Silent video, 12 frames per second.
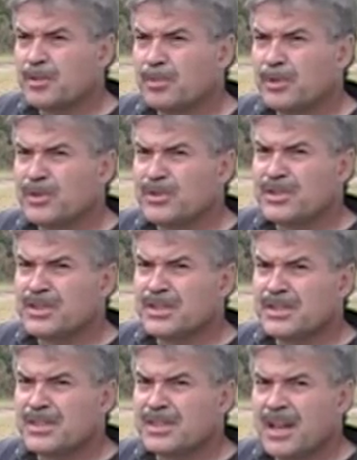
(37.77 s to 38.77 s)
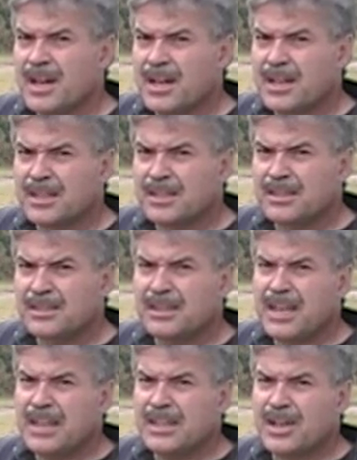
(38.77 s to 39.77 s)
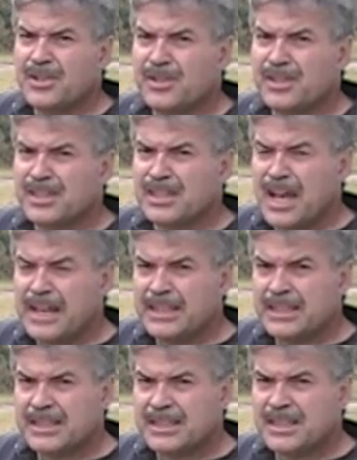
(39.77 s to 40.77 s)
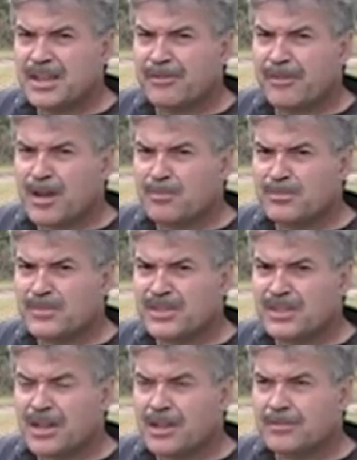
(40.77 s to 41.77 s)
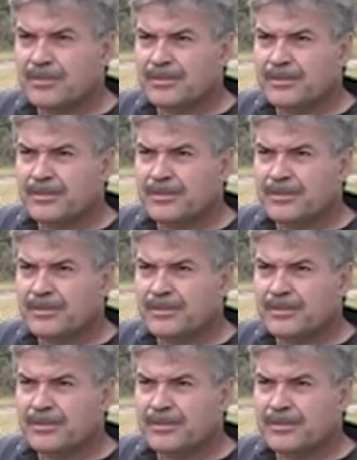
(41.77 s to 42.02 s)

It produces 890 CFMs of